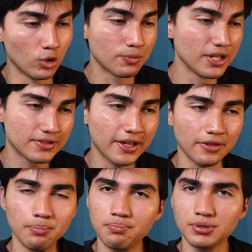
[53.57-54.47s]
which means
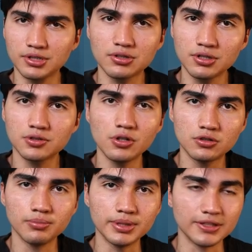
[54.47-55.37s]
that the position is
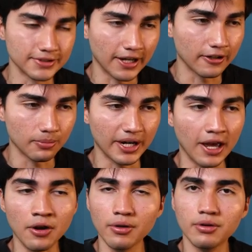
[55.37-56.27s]
going to be decided
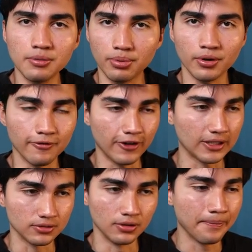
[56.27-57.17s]
by another important
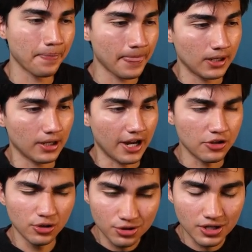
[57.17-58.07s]
factor,
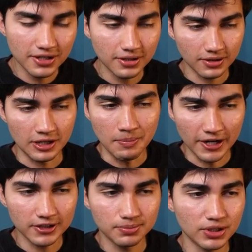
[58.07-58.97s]
and usually, in
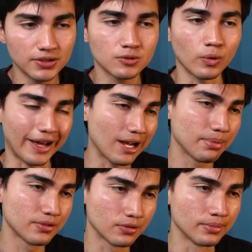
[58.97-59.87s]
my experience, what
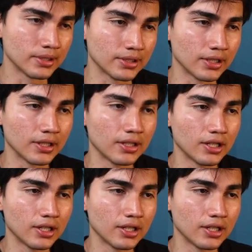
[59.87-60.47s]
happens to be